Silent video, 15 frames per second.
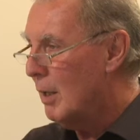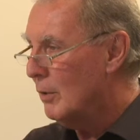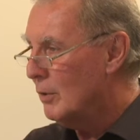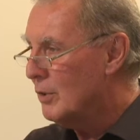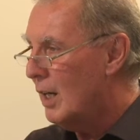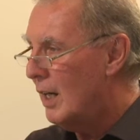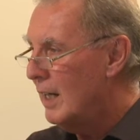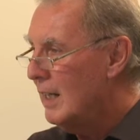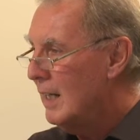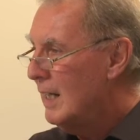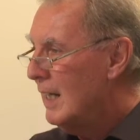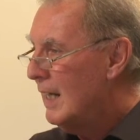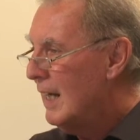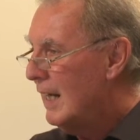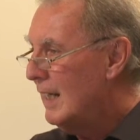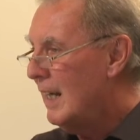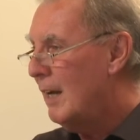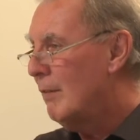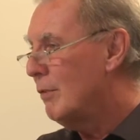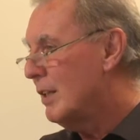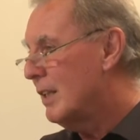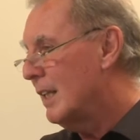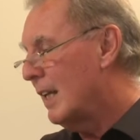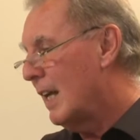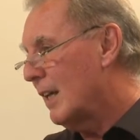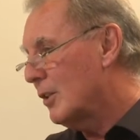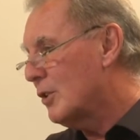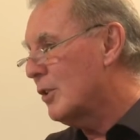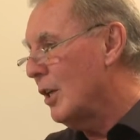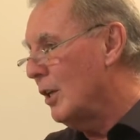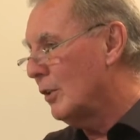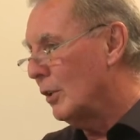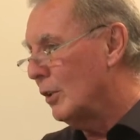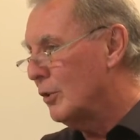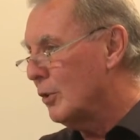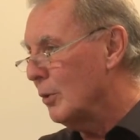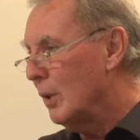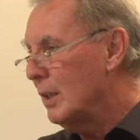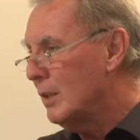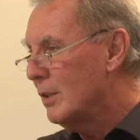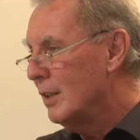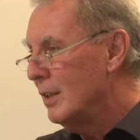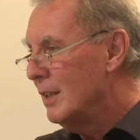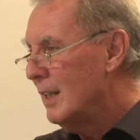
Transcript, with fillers: bow tie and everything external to it,